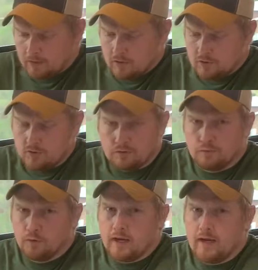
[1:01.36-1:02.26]
So the
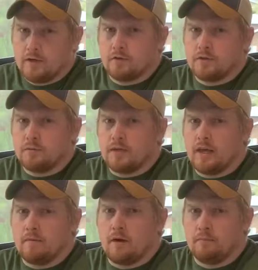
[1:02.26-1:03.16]
4 categories we
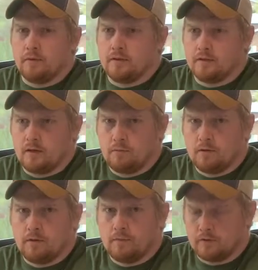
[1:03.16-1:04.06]
came up with, and I'll put
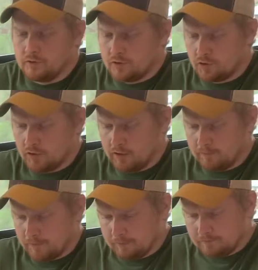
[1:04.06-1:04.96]
them up here on the
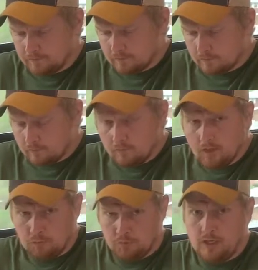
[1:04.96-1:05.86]
screen,
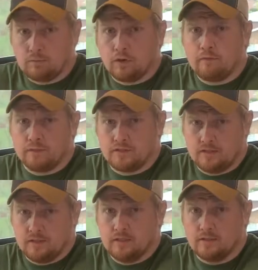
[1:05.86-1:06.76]
and we'll keep
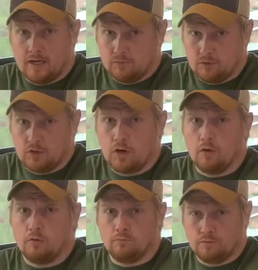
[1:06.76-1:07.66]
referencing these as we
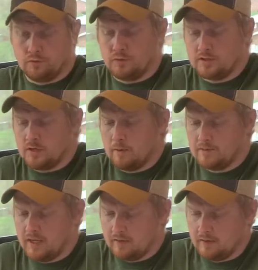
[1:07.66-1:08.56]
go through this top
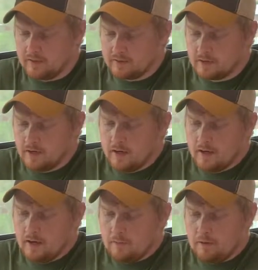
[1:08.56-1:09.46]
10 list.
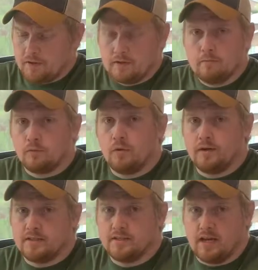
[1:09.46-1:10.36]
But the number
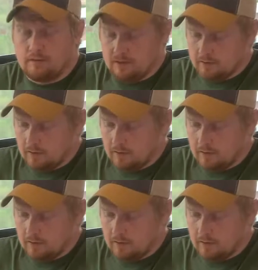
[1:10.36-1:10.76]
1 is safety.